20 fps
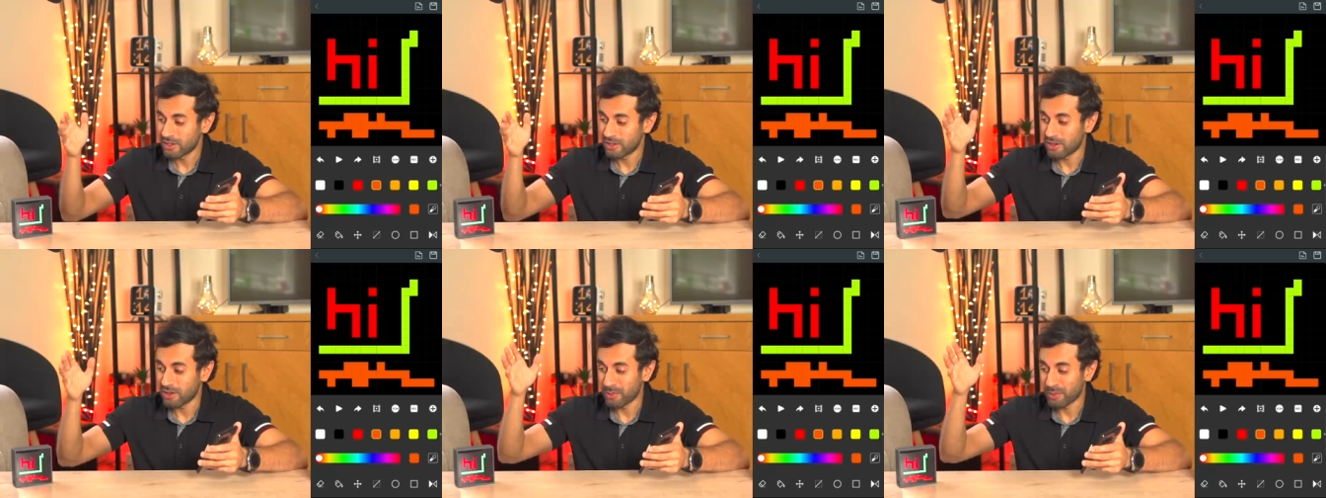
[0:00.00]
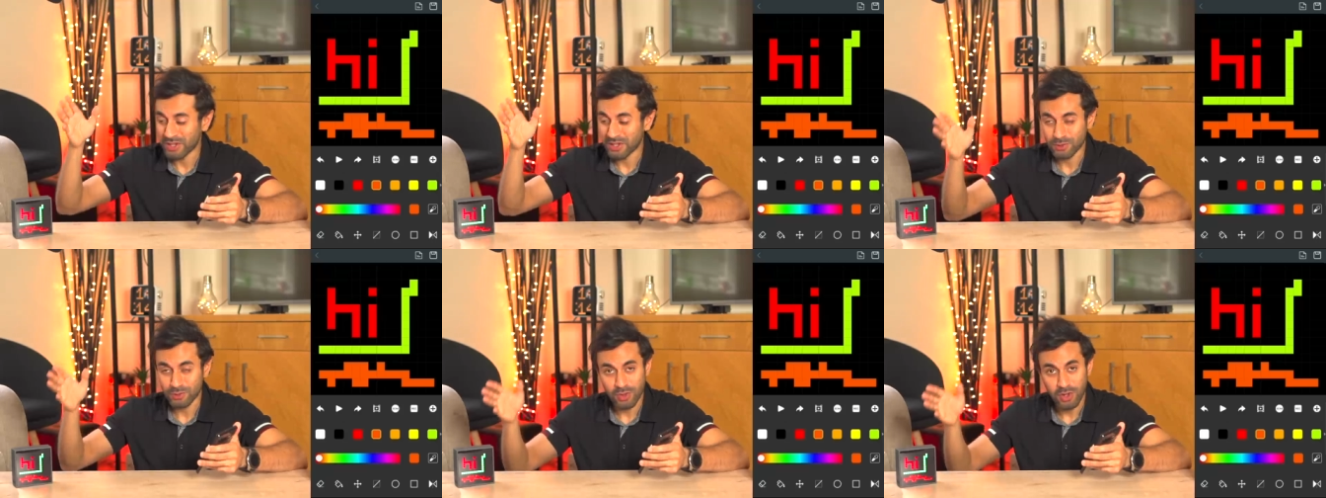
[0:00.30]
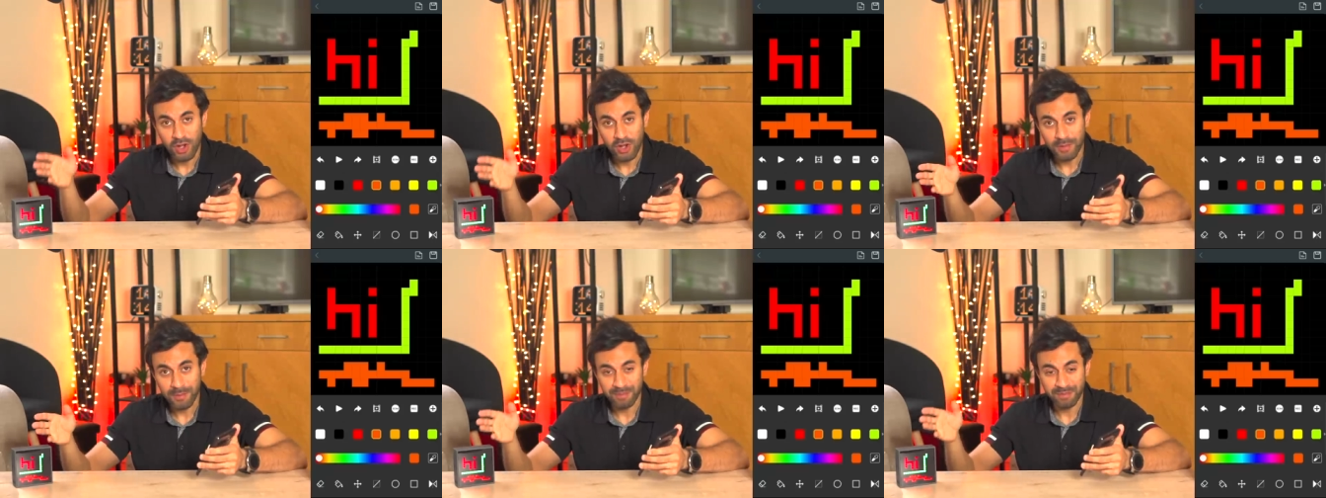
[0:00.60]
uh, pixel
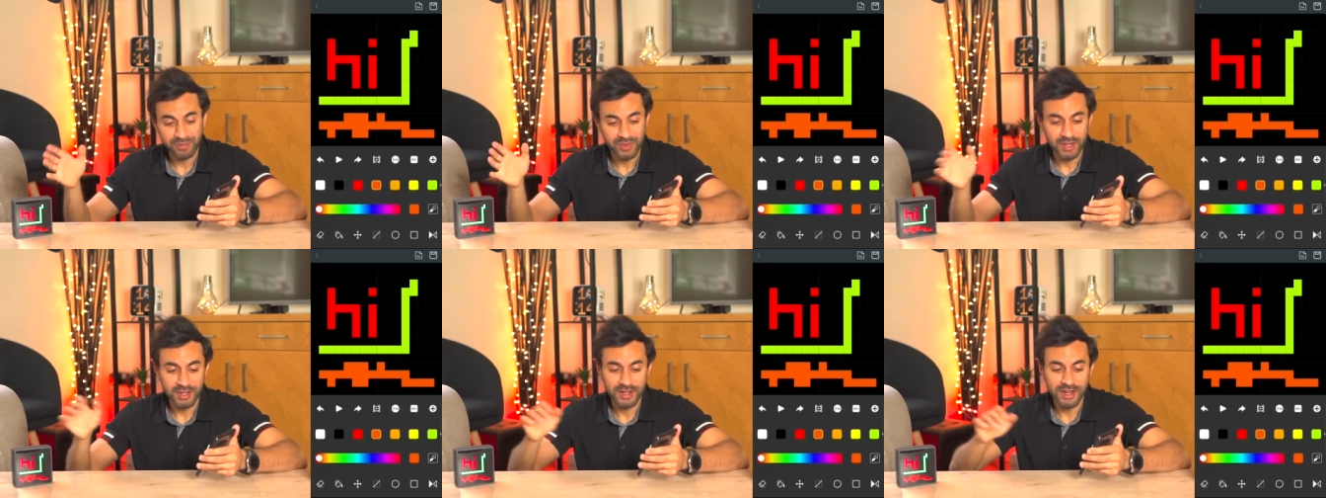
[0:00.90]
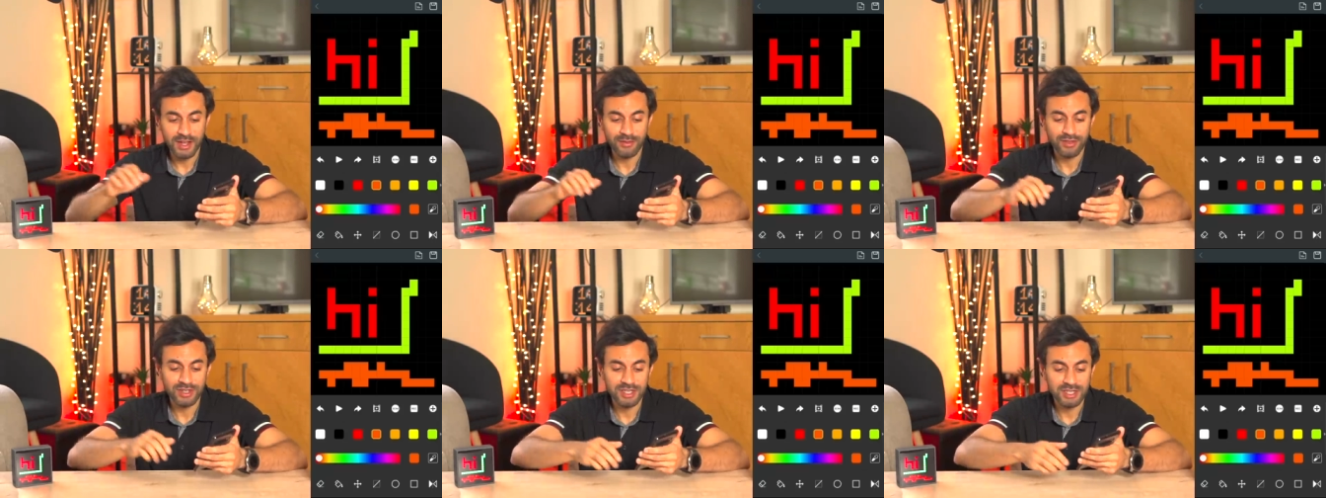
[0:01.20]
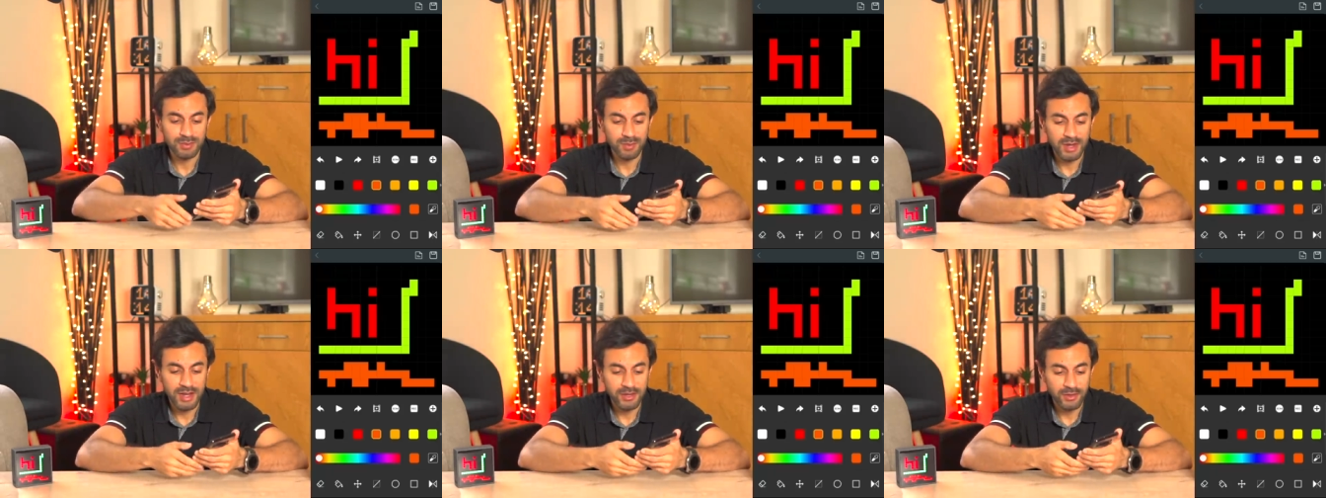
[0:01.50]
art and have it
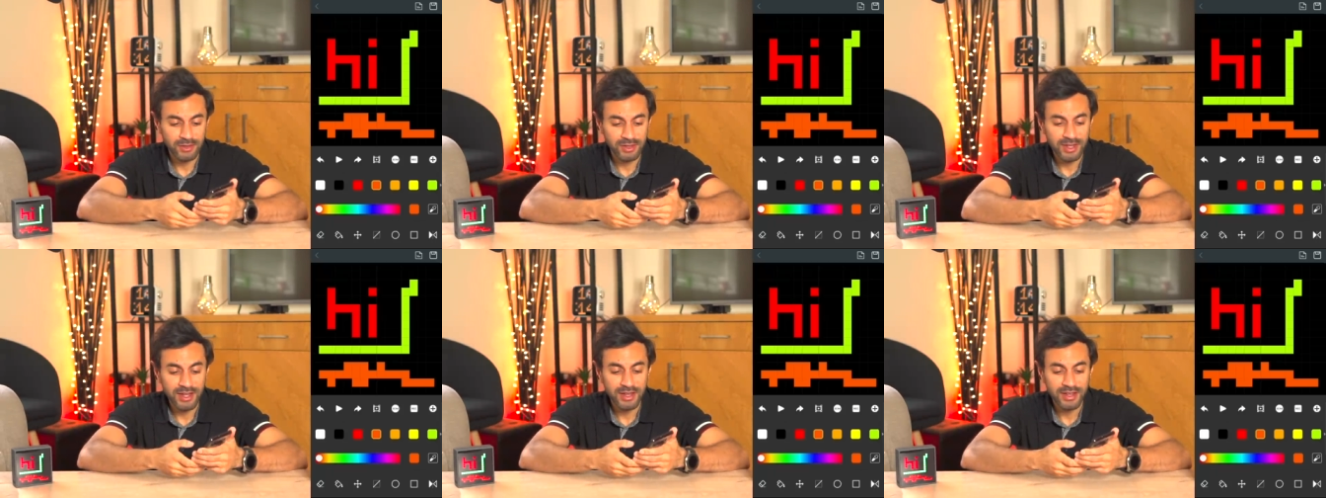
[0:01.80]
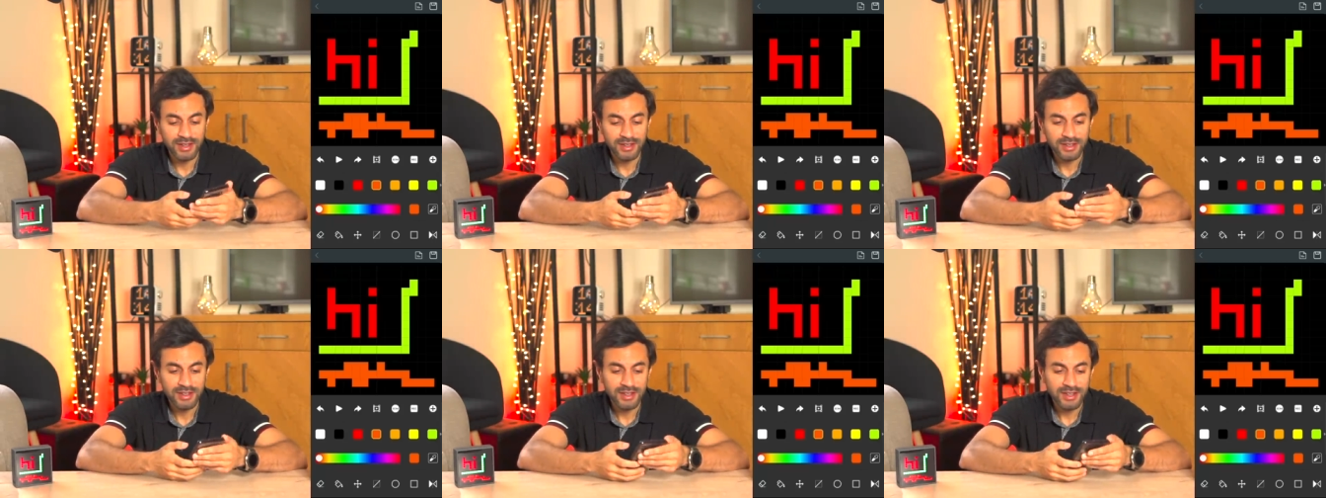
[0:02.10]
displayed on there.